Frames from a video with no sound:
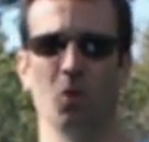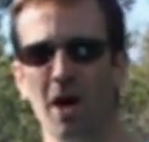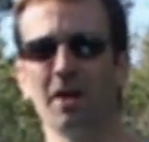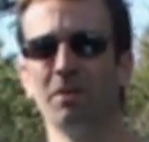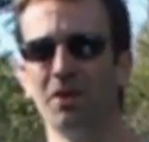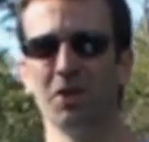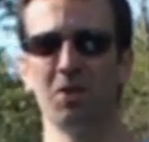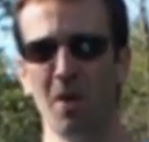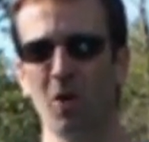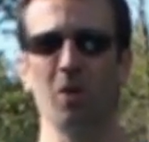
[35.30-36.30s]
Welcome to the
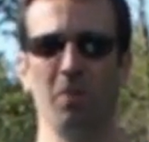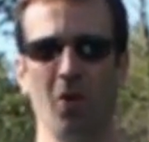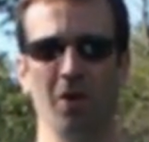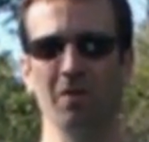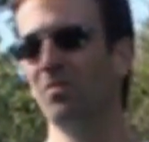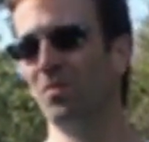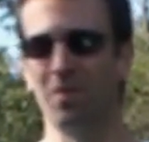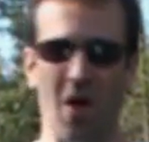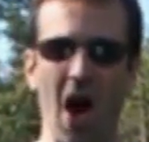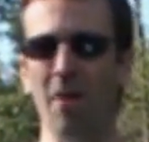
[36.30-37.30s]
Smoke Report.
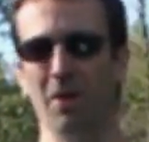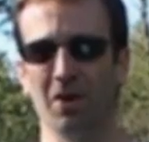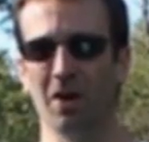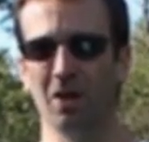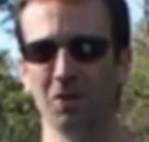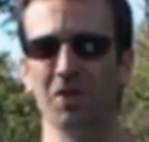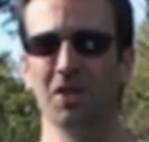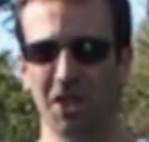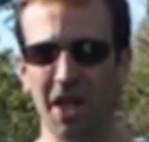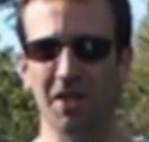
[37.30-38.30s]
I'm your host,
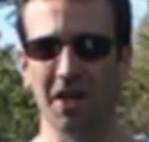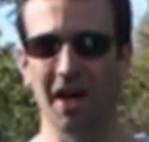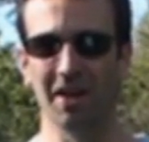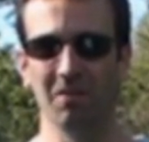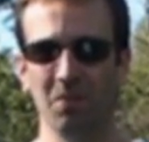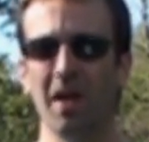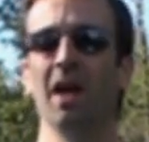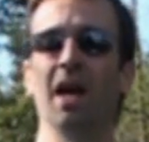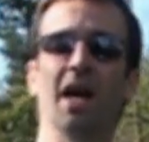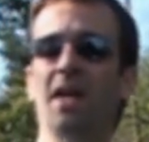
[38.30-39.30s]
Jay Todd.
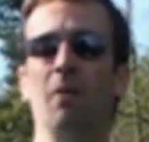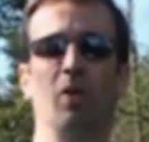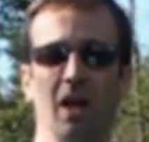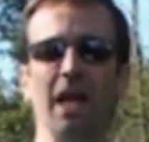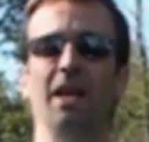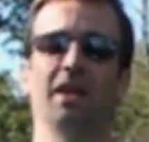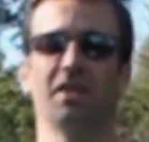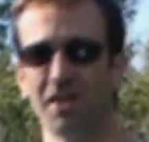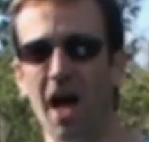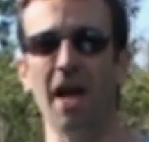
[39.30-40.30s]
And I'm really
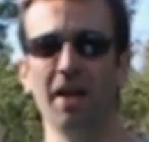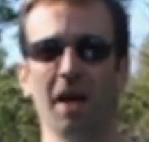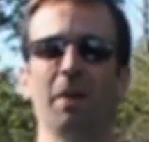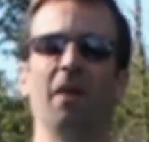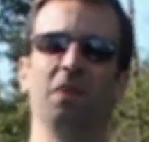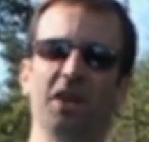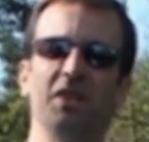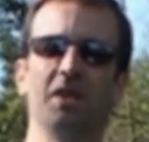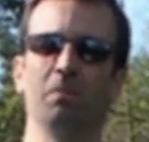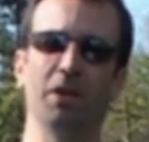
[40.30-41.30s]
excited about
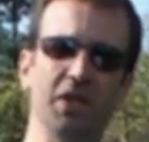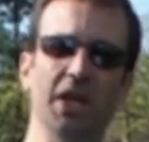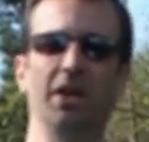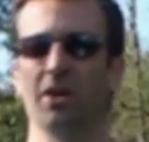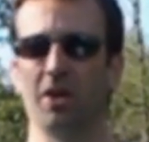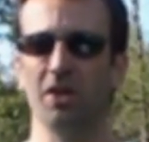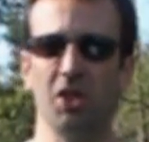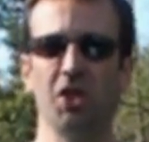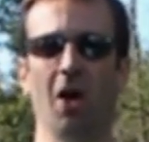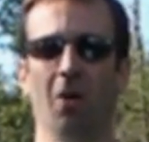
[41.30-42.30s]
this particular
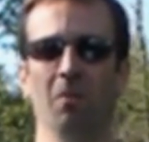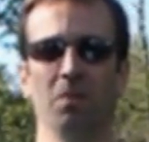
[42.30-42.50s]
show.